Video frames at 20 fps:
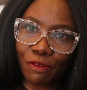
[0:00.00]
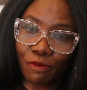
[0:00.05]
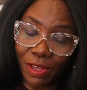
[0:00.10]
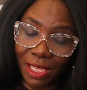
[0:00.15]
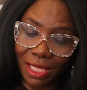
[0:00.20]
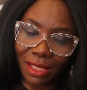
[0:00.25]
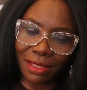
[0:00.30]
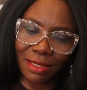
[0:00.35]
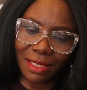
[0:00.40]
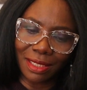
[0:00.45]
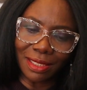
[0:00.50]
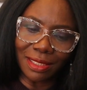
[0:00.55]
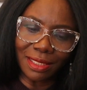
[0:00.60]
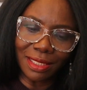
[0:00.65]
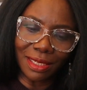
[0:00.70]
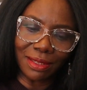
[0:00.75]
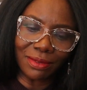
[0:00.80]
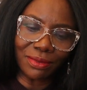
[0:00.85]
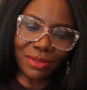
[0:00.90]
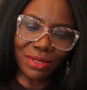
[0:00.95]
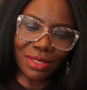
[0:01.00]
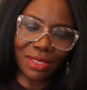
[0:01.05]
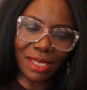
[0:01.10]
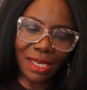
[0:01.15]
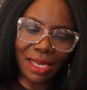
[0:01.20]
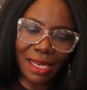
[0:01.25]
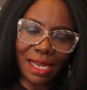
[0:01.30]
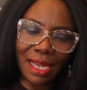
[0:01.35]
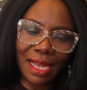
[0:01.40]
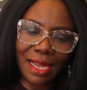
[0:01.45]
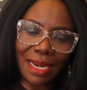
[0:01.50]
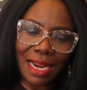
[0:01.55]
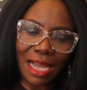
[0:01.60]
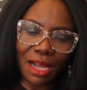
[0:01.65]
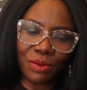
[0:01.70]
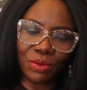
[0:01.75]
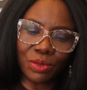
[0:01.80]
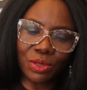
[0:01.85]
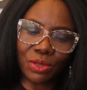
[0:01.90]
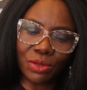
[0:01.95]
further details.
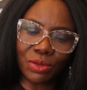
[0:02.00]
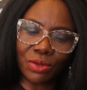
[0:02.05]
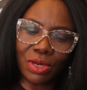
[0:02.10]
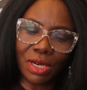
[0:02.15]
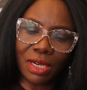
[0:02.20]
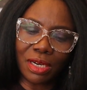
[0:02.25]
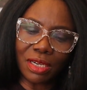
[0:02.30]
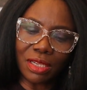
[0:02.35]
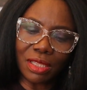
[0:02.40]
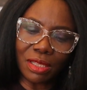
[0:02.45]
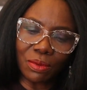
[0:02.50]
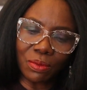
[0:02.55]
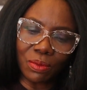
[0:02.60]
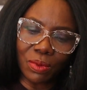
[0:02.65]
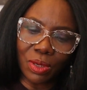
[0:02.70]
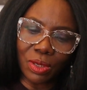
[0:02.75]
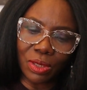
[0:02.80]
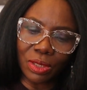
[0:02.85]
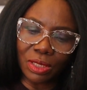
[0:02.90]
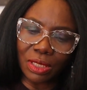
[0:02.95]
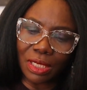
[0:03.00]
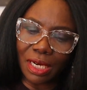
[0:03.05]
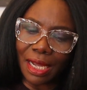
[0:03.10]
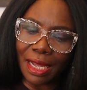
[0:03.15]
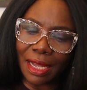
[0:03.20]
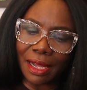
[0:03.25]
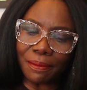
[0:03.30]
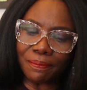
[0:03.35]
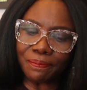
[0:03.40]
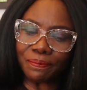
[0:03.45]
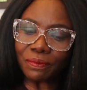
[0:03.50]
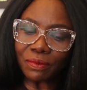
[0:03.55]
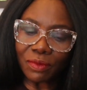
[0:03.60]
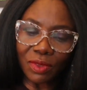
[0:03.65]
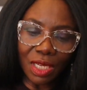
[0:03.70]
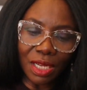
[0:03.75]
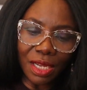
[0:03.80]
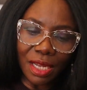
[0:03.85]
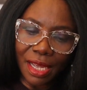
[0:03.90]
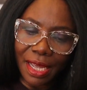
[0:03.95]
Now, so another one
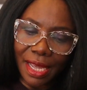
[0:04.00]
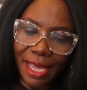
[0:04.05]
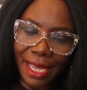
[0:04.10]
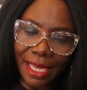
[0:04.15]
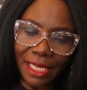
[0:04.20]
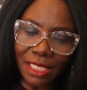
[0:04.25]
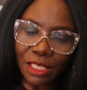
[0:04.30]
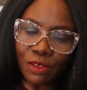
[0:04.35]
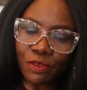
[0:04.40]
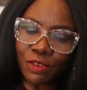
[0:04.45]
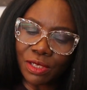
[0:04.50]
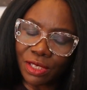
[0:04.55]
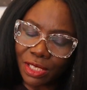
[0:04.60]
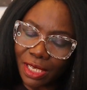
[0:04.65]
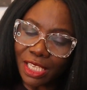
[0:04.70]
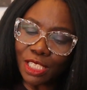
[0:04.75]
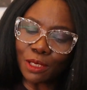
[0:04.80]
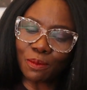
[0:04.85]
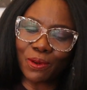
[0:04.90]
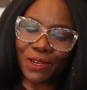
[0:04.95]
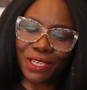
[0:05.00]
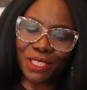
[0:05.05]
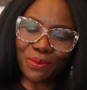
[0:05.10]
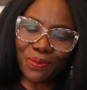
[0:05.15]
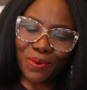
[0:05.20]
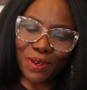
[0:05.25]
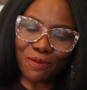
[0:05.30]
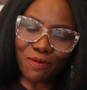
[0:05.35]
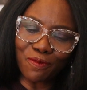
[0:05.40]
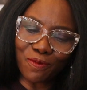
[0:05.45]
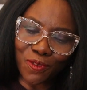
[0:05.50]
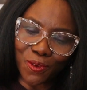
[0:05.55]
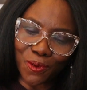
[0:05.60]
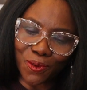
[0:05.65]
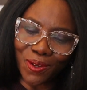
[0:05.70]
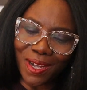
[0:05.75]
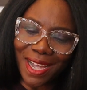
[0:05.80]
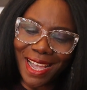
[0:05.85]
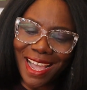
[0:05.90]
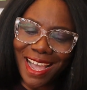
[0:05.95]
is
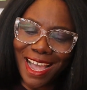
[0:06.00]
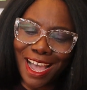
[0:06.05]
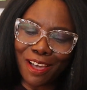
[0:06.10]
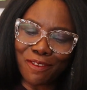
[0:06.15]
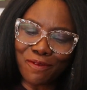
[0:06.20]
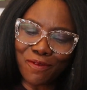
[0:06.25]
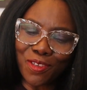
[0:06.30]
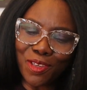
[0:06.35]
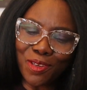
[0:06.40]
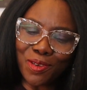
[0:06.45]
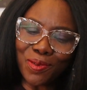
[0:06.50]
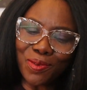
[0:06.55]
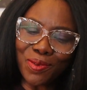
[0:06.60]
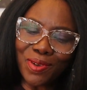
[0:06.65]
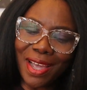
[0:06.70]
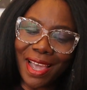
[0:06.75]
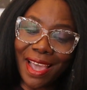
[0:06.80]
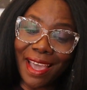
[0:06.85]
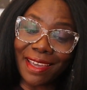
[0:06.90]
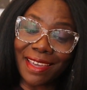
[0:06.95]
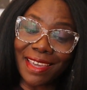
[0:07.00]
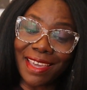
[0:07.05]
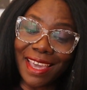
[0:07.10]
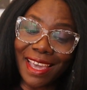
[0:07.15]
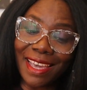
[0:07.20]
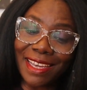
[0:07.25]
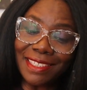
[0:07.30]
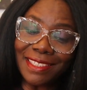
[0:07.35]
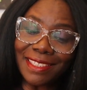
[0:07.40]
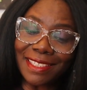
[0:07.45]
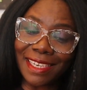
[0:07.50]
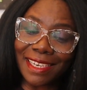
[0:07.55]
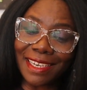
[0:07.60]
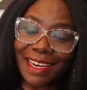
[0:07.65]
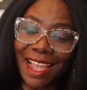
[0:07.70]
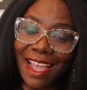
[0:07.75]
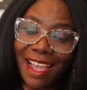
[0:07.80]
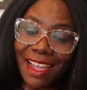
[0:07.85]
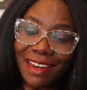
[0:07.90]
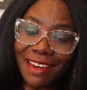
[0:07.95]
6.14. Have you engaged
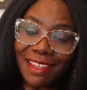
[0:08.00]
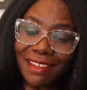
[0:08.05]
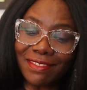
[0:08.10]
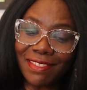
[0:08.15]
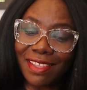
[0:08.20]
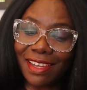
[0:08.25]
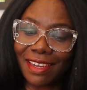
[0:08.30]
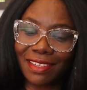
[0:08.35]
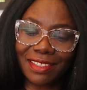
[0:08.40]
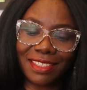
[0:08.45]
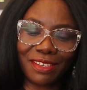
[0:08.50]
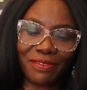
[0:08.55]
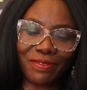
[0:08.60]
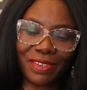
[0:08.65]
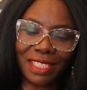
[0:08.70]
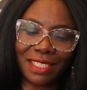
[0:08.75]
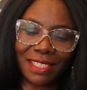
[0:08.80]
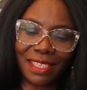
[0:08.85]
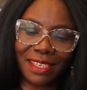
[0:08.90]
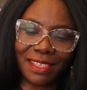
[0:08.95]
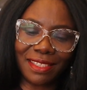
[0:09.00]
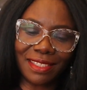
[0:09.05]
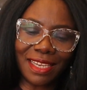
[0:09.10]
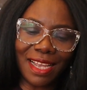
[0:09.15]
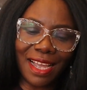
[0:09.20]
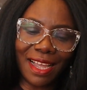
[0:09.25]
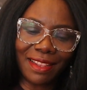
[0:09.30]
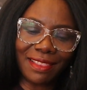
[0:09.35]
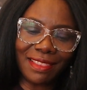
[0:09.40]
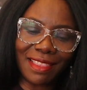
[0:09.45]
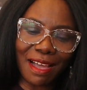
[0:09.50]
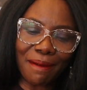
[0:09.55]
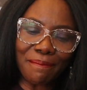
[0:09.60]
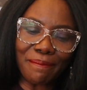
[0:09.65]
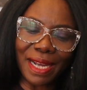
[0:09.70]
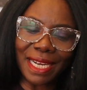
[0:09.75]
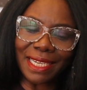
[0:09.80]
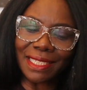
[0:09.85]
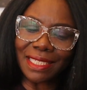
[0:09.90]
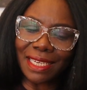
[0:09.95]
in any other activities that
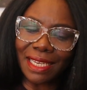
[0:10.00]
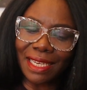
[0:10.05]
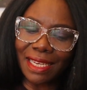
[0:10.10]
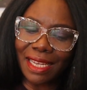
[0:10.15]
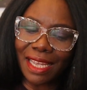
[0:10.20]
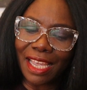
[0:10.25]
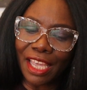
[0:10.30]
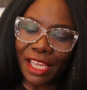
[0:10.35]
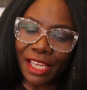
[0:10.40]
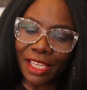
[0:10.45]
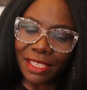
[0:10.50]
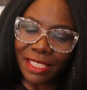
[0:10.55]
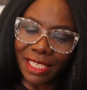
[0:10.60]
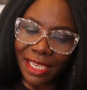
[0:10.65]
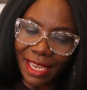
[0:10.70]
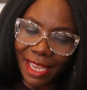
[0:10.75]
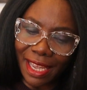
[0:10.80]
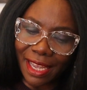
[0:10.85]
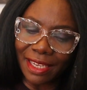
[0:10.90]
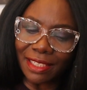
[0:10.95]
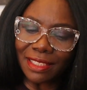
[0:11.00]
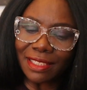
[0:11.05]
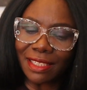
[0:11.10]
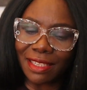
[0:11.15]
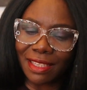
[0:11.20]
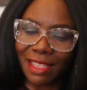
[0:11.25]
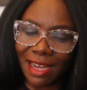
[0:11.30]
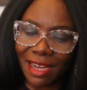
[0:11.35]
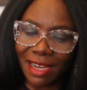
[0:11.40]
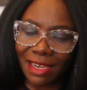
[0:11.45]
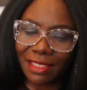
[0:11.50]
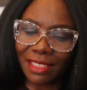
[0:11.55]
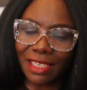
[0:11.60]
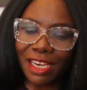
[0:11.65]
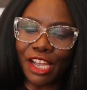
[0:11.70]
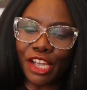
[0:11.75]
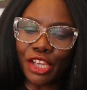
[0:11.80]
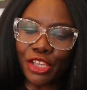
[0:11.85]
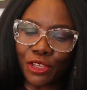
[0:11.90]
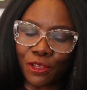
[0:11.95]
might indicate that
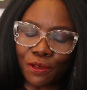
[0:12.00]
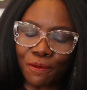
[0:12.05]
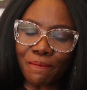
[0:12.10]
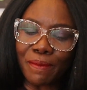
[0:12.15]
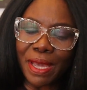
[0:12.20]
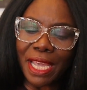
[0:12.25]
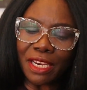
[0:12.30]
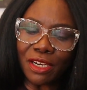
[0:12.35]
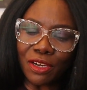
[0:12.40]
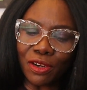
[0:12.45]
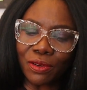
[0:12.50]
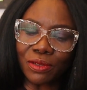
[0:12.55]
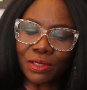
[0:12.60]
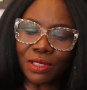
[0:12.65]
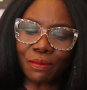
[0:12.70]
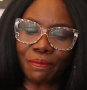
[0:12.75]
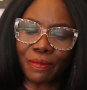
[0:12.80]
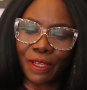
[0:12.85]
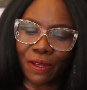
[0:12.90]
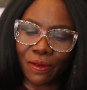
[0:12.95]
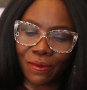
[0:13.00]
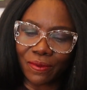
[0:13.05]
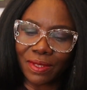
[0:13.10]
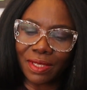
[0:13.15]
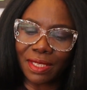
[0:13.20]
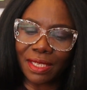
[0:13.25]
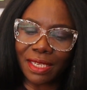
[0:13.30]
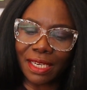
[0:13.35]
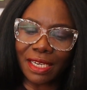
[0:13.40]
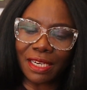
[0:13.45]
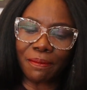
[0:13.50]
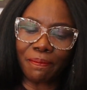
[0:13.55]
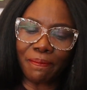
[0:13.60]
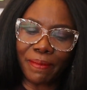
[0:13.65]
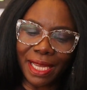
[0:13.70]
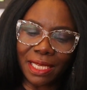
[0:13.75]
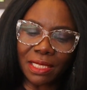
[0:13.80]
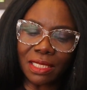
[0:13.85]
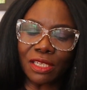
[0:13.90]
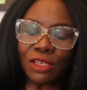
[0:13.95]
you may not be considered a
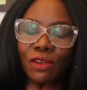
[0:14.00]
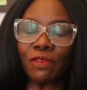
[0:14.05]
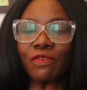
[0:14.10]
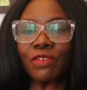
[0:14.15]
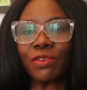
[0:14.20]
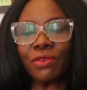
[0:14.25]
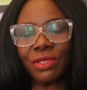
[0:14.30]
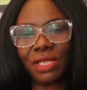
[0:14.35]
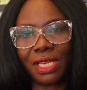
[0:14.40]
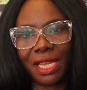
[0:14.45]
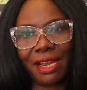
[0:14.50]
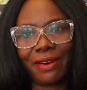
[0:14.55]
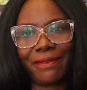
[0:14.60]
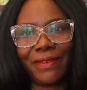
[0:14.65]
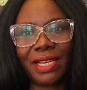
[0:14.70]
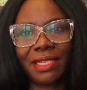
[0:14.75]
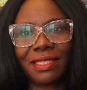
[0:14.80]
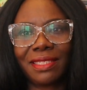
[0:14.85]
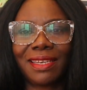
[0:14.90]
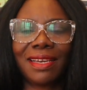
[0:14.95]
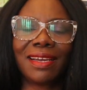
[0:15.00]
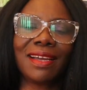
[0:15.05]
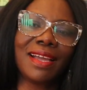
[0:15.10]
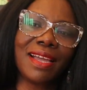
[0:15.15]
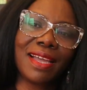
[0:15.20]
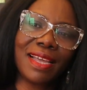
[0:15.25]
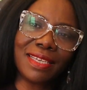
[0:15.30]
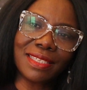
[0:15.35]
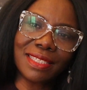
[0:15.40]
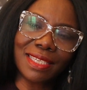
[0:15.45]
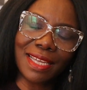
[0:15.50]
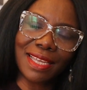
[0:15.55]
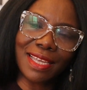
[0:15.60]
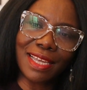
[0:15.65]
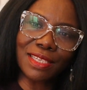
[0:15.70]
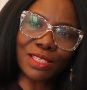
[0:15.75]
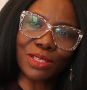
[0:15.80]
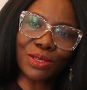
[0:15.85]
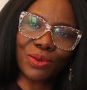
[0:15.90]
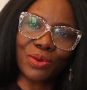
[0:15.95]
person of good character. It's a
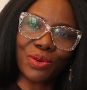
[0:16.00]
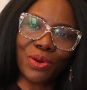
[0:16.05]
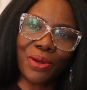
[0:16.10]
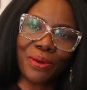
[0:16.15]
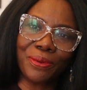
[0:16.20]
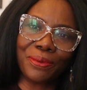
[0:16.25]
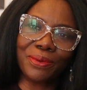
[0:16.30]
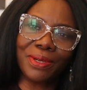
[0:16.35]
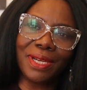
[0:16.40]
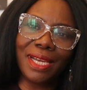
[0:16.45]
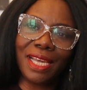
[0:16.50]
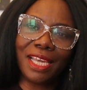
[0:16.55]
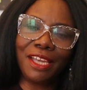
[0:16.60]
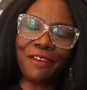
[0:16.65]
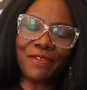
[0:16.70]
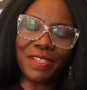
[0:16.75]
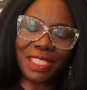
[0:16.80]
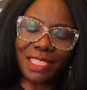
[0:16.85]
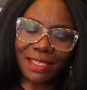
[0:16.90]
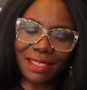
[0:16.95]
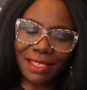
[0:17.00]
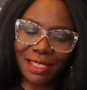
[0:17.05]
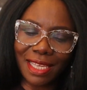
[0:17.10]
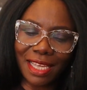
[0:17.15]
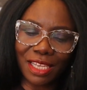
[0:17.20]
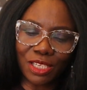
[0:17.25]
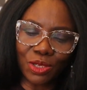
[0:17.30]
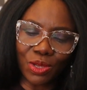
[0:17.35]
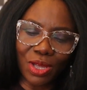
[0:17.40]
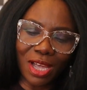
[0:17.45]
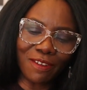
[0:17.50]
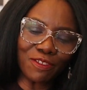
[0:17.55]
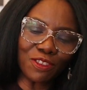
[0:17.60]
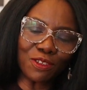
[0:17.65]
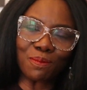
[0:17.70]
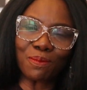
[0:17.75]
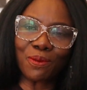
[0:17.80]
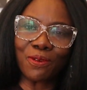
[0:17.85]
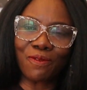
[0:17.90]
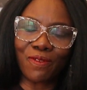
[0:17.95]
yes or no. If it is yes, you have
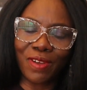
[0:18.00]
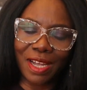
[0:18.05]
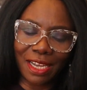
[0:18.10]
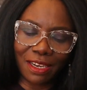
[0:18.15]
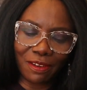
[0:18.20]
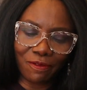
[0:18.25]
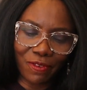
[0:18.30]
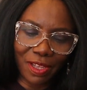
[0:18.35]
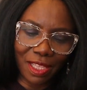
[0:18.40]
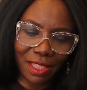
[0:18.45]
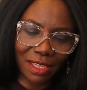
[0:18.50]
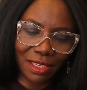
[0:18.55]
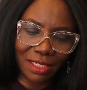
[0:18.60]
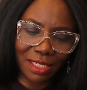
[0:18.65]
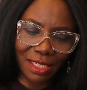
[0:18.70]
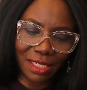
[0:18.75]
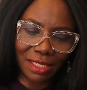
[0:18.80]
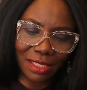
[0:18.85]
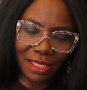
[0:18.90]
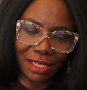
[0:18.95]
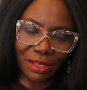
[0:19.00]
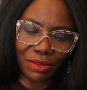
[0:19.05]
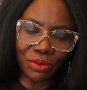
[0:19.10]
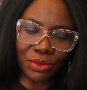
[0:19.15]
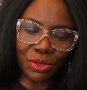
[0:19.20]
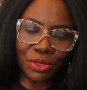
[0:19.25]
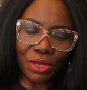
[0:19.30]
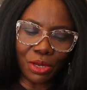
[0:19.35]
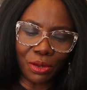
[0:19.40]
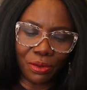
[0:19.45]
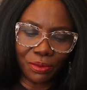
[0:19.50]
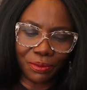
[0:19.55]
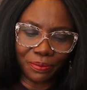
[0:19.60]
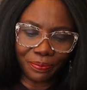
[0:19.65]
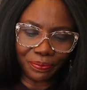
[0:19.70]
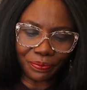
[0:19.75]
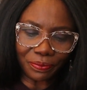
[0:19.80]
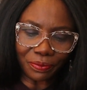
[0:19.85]
to provide further details. So